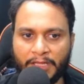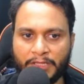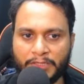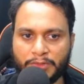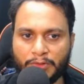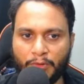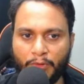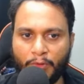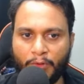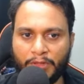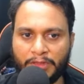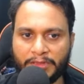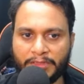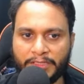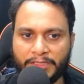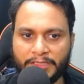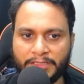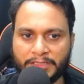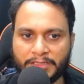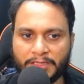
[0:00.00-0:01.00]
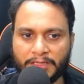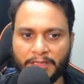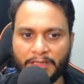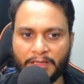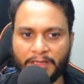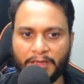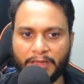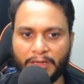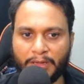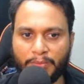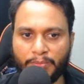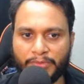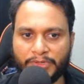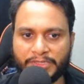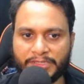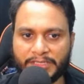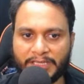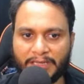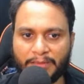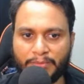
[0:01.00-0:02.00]
So all these
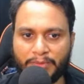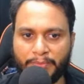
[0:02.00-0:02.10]
numbers can